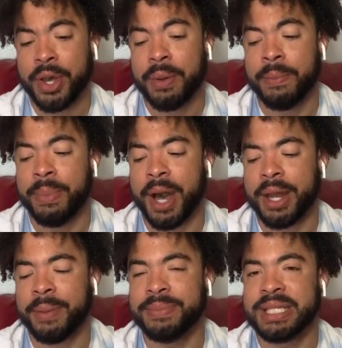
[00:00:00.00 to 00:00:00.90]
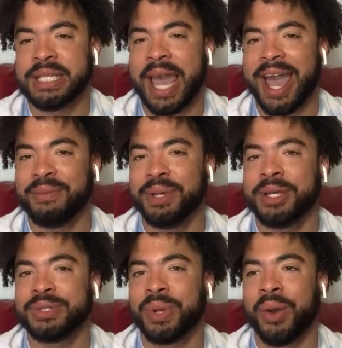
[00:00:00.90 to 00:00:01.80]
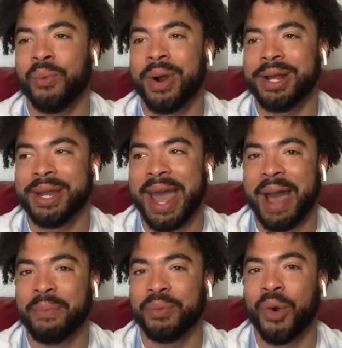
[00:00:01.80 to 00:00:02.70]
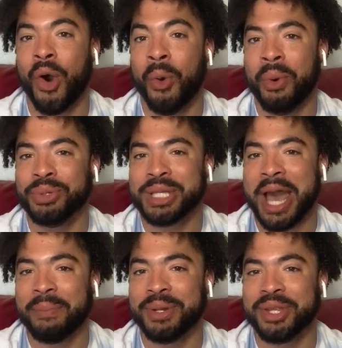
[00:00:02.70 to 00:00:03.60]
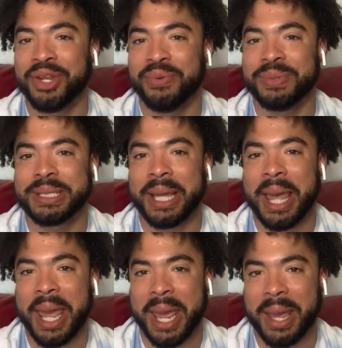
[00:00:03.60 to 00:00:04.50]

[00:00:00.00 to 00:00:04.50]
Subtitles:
But I'm sad because what I wanted to happen almost happened, and it was like, eh.